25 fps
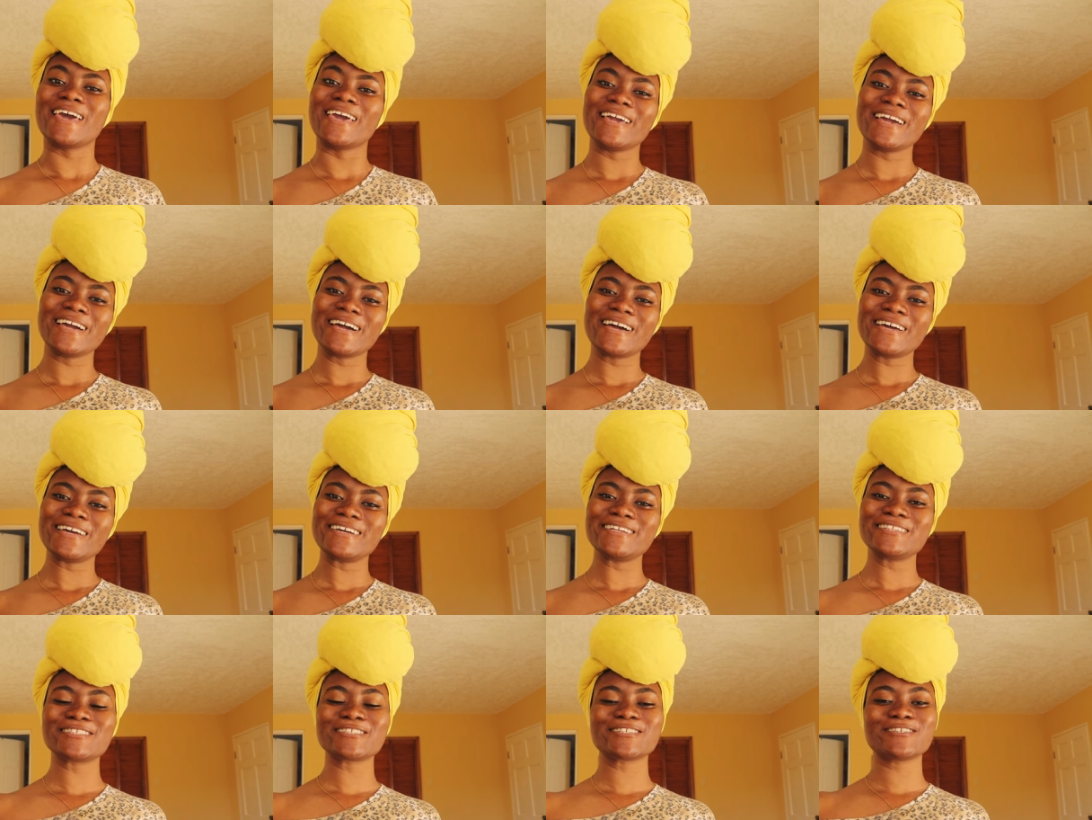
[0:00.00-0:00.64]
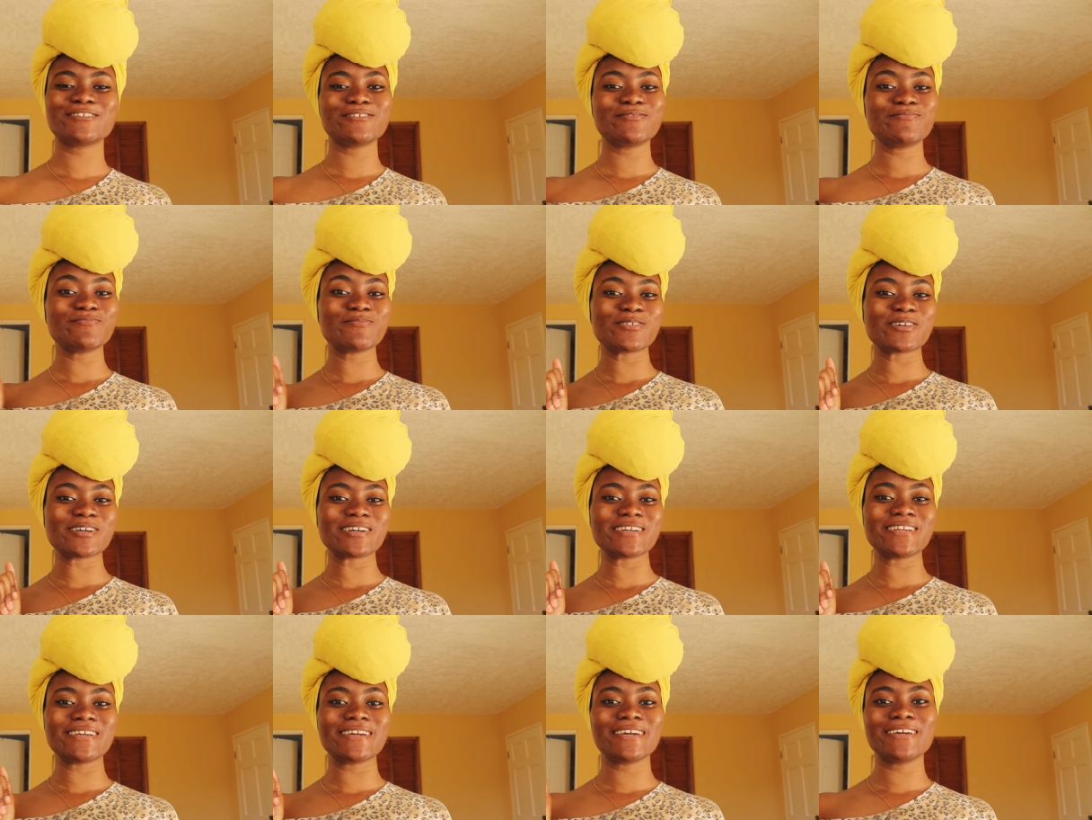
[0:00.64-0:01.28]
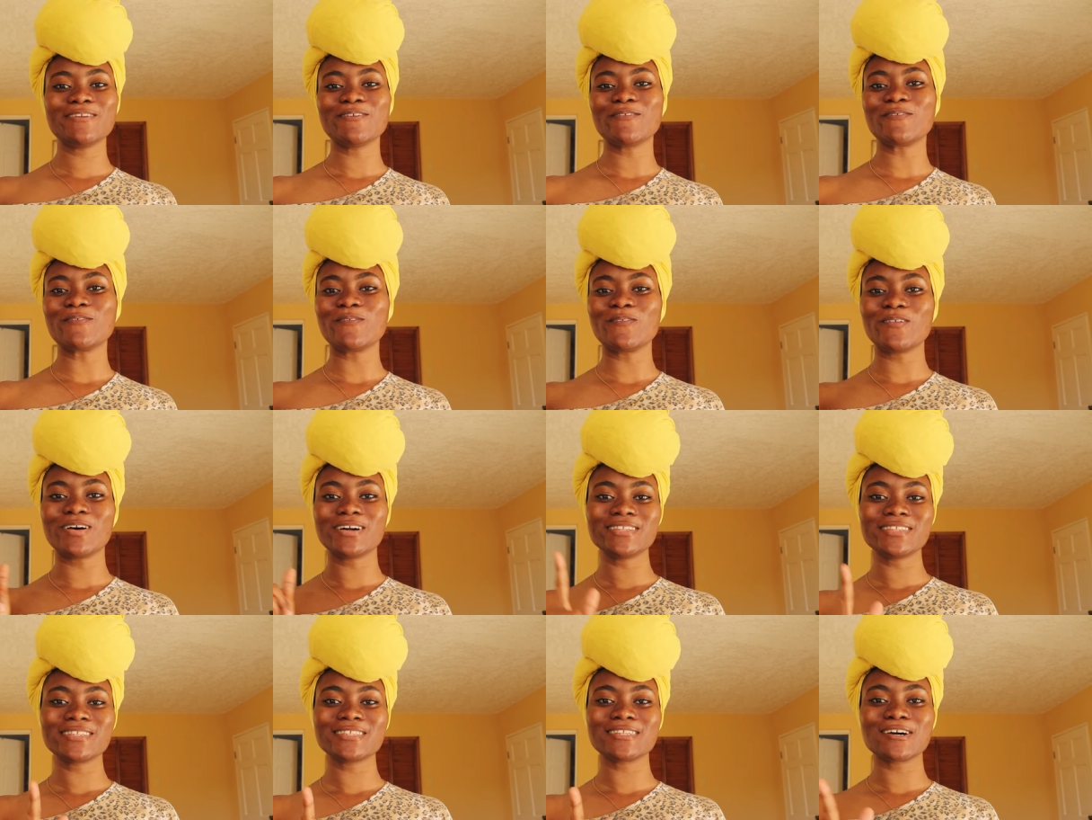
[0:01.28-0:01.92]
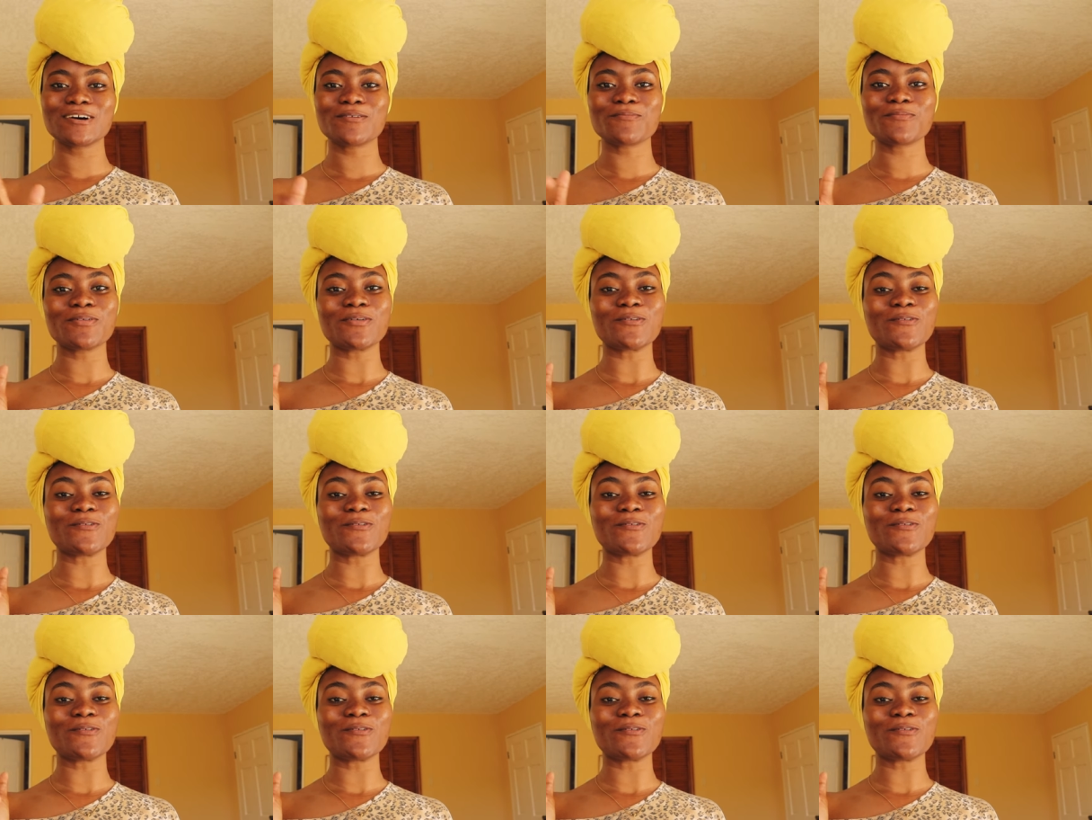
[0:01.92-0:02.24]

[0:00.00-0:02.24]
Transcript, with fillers: hey guys good morning what's up